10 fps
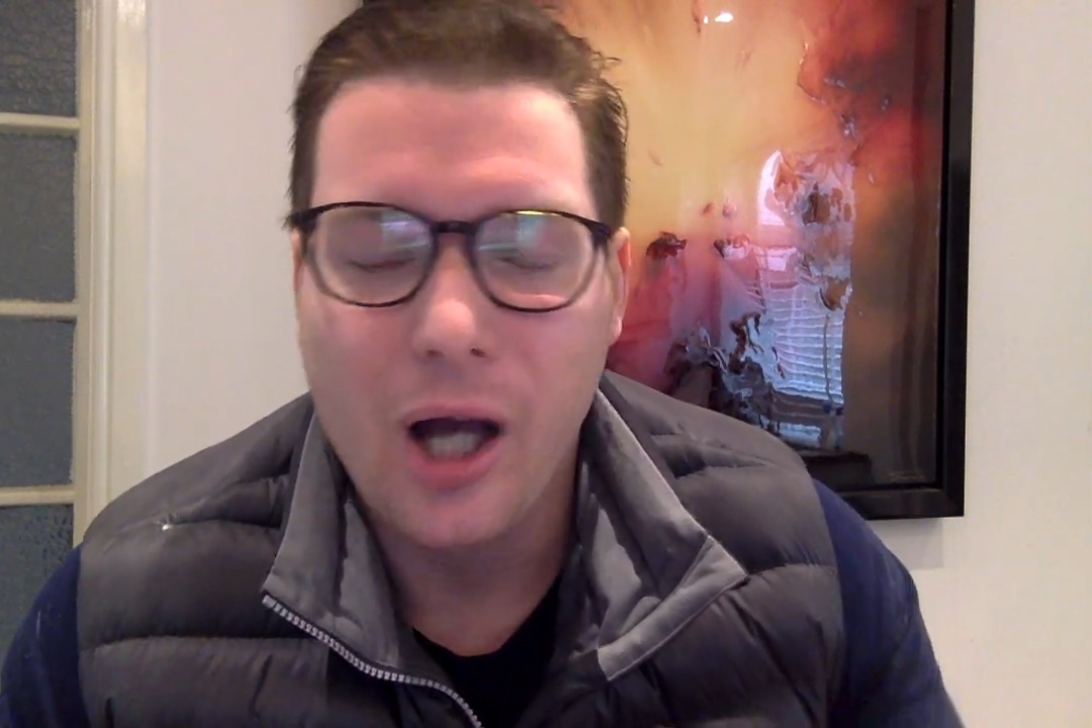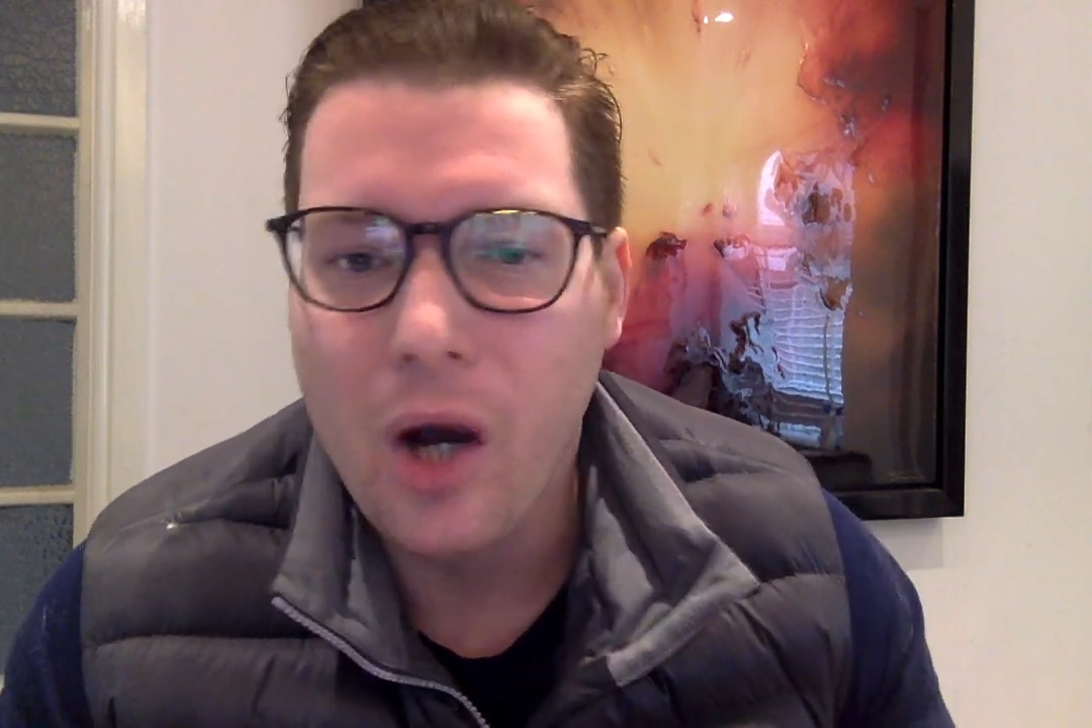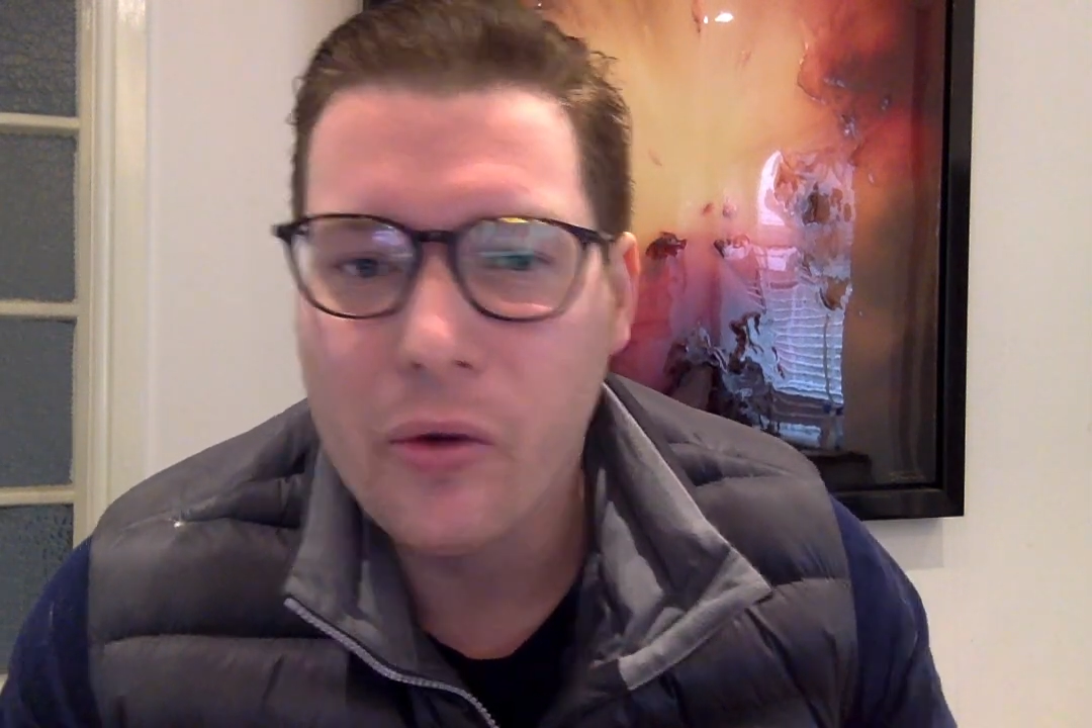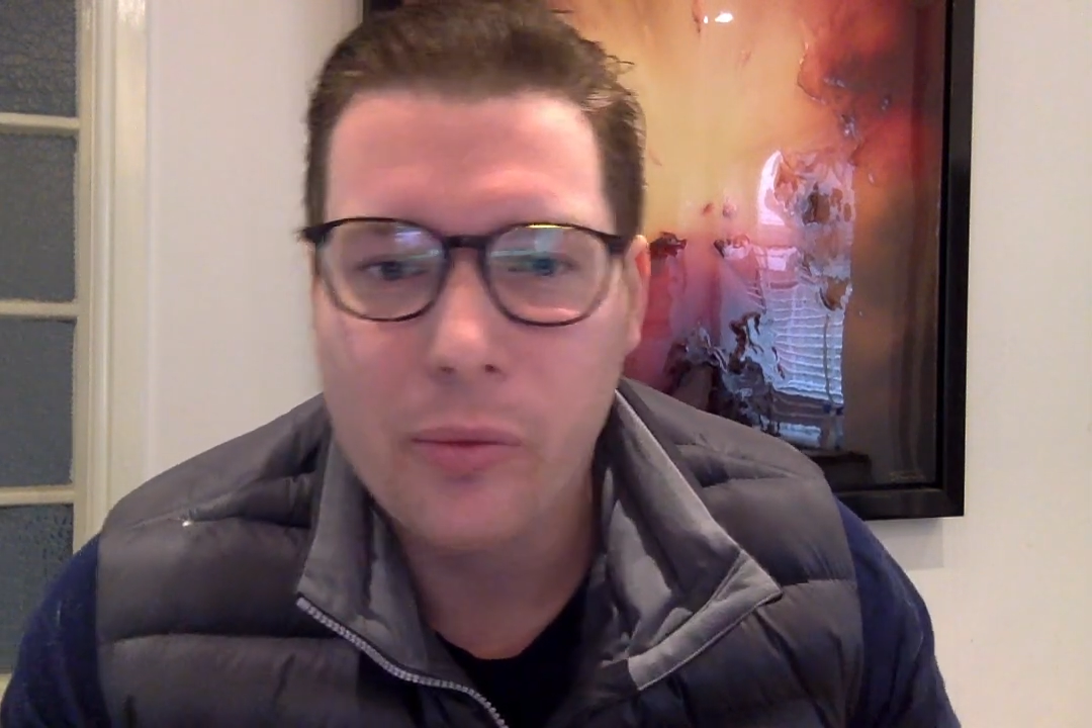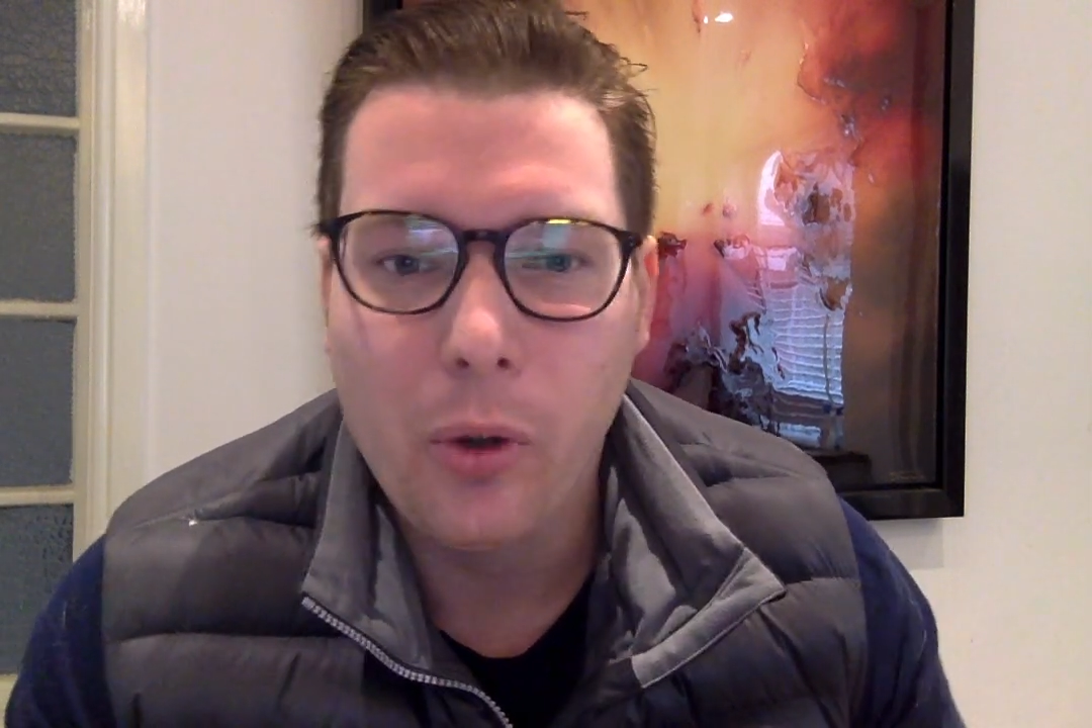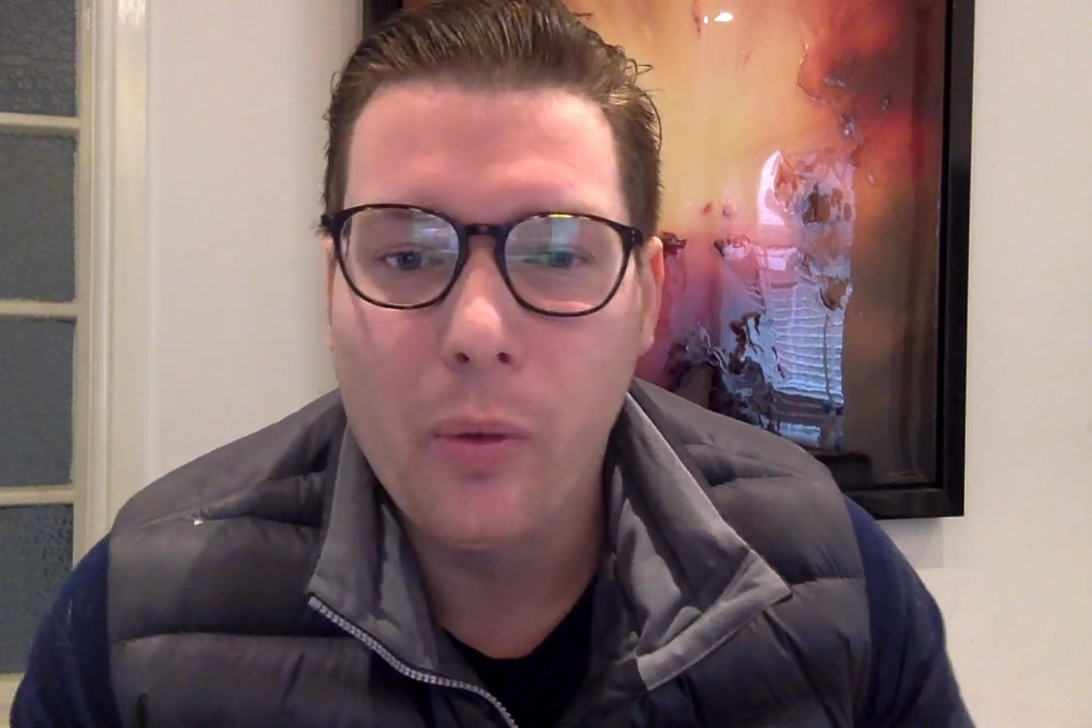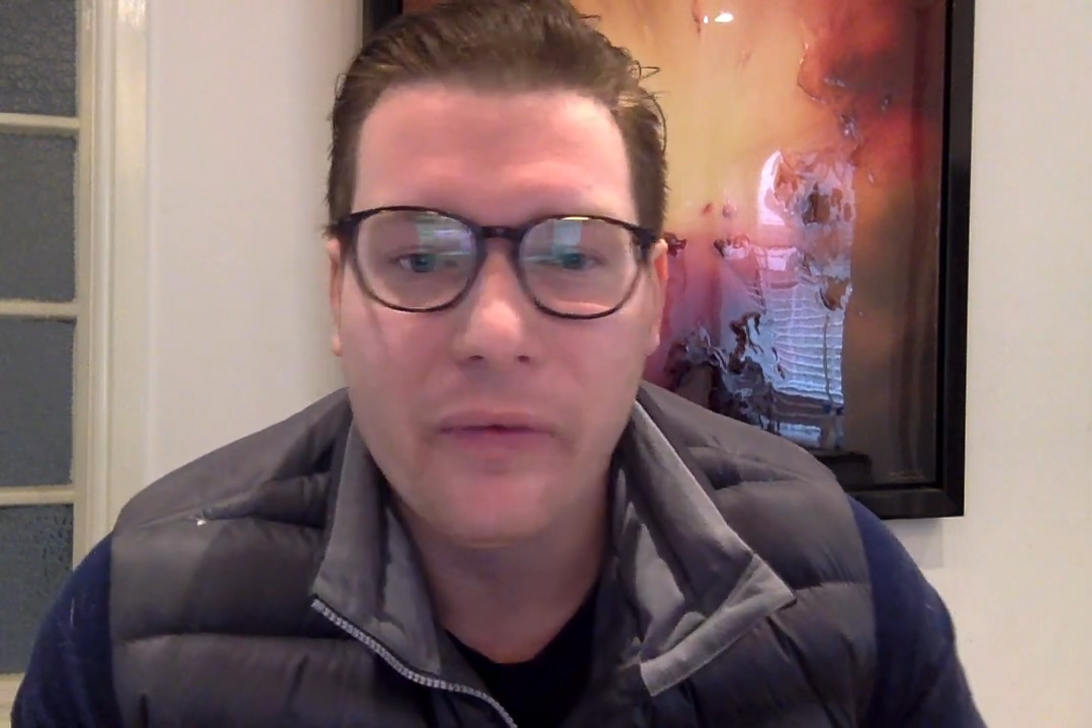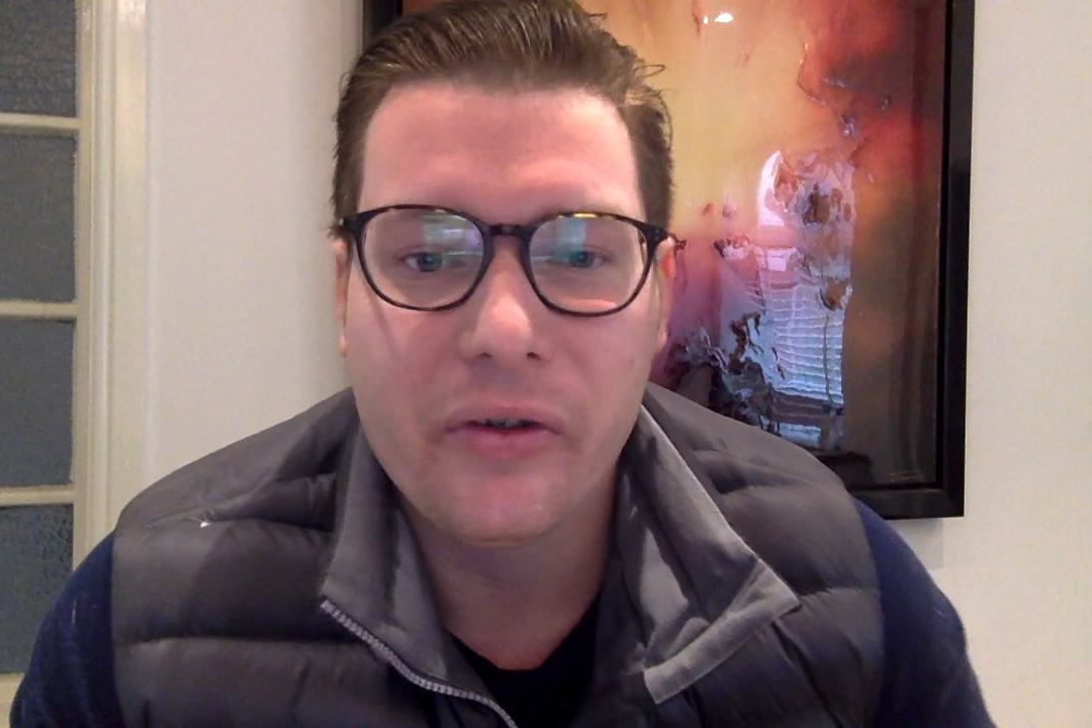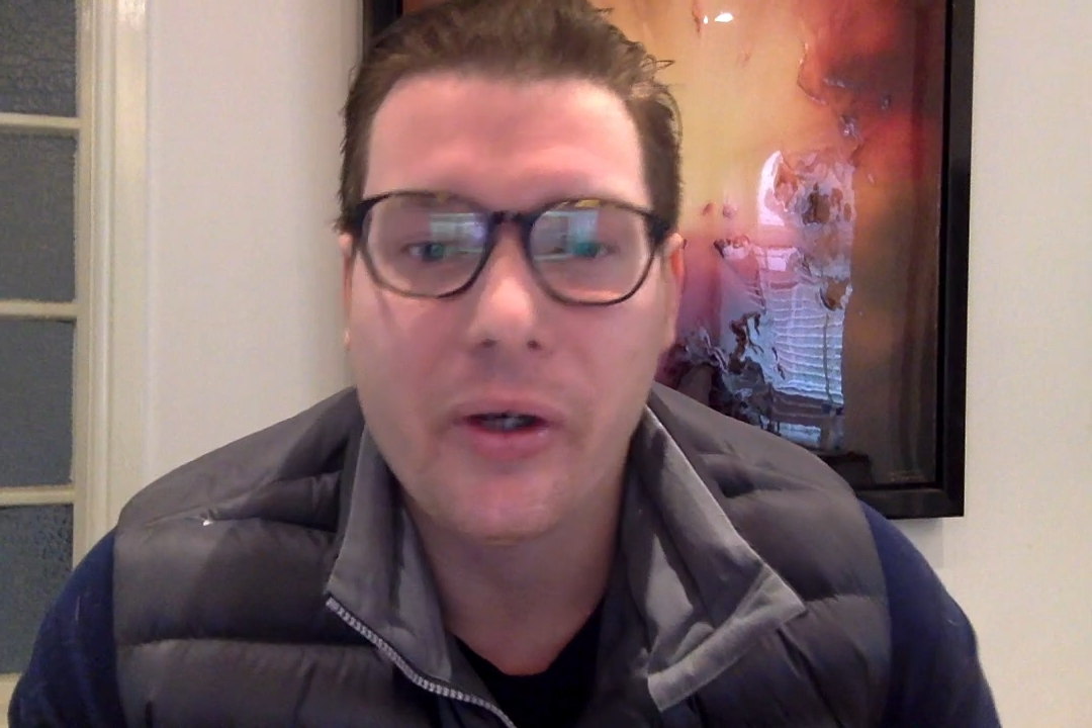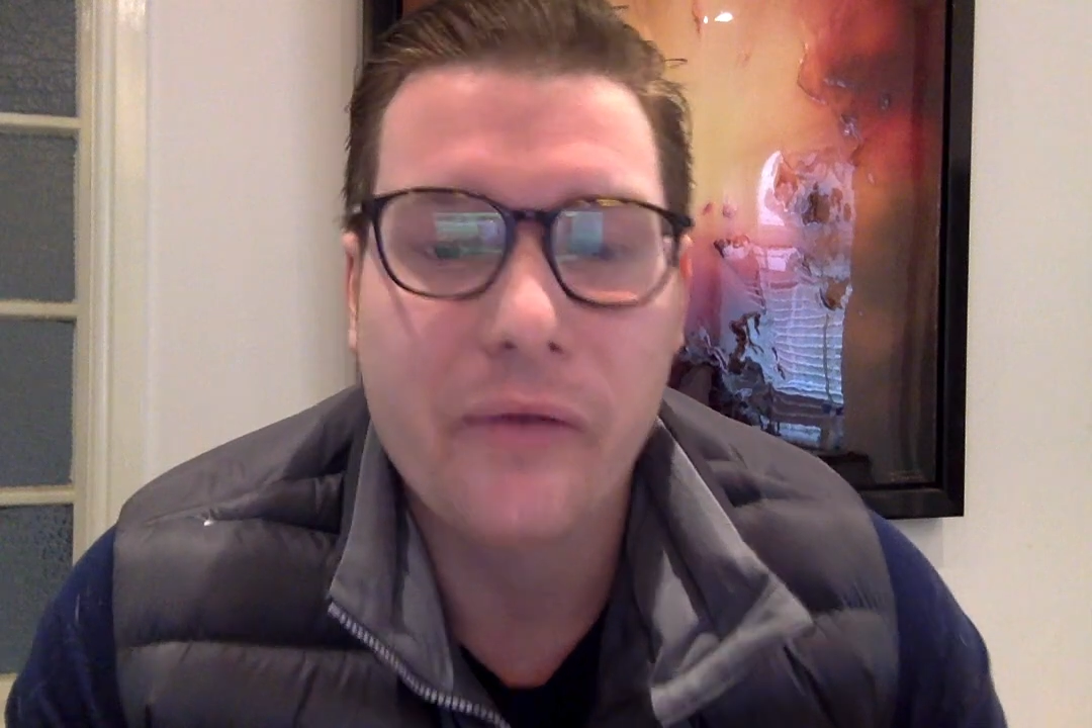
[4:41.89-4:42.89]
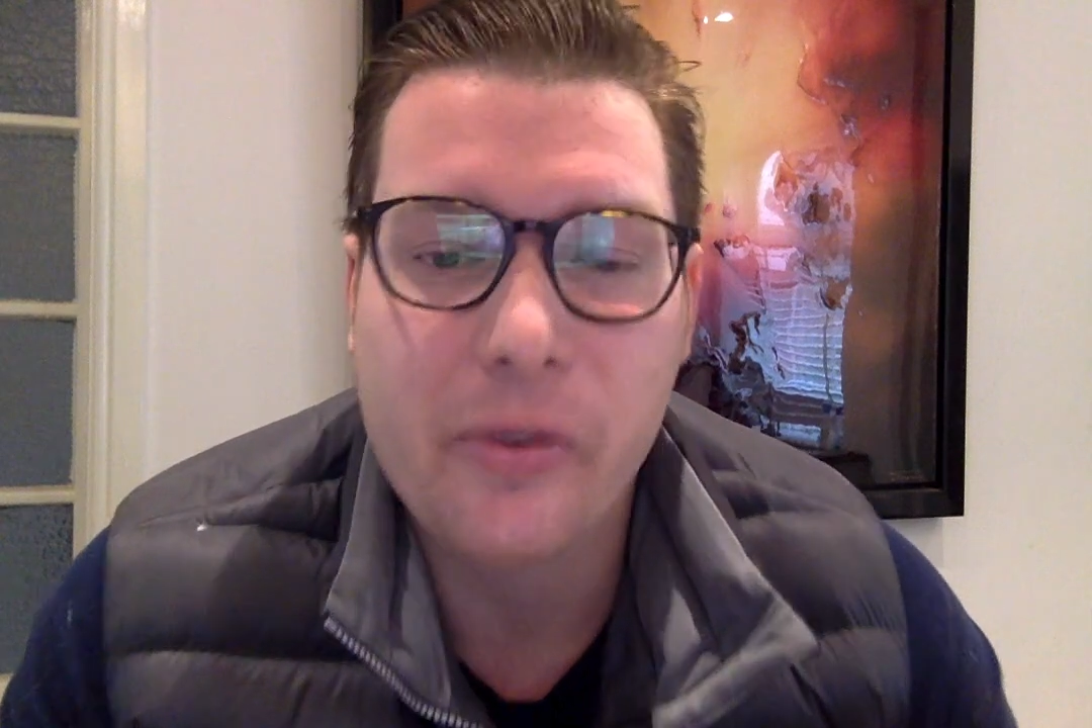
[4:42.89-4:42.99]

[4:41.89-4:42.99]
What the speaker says: I wasn't born with a silver